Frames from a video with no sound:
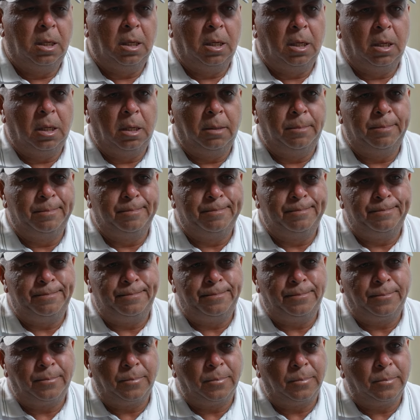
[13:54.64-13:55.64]

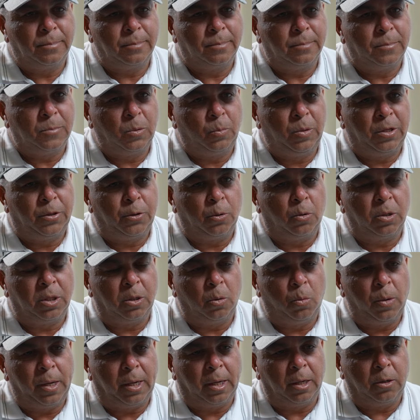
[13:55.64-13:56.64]
we thought
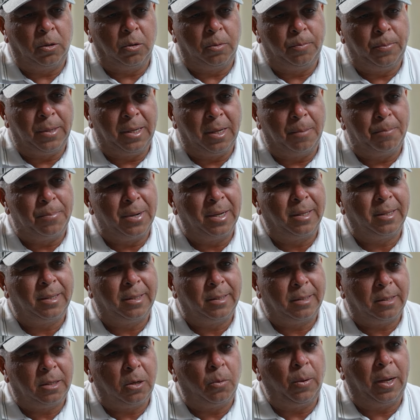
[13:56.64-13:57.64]
the wicket would be a bit
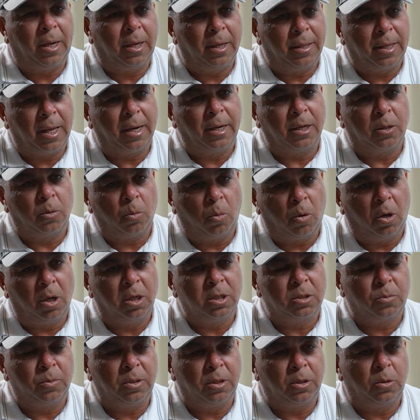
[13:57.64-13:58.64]
quicker than it
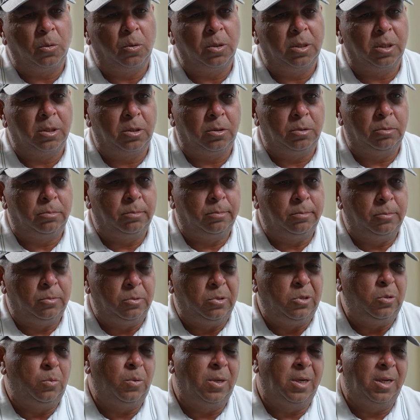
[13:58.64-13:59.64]
was. We thought it
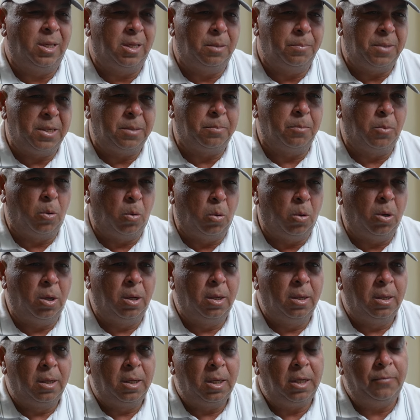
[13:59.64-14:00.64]
would do a little bit more.
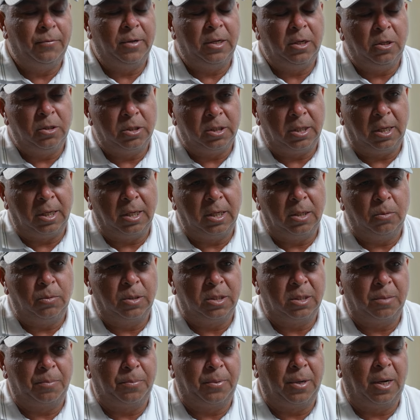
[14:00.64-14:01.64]
Even New Zealand
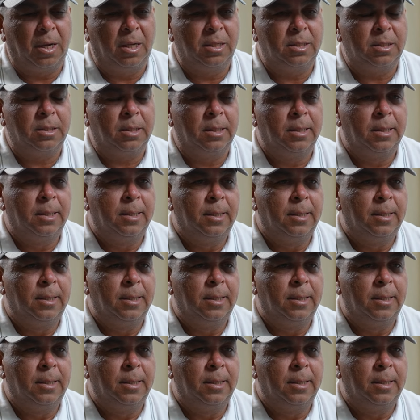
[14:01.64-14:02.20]
was surprised.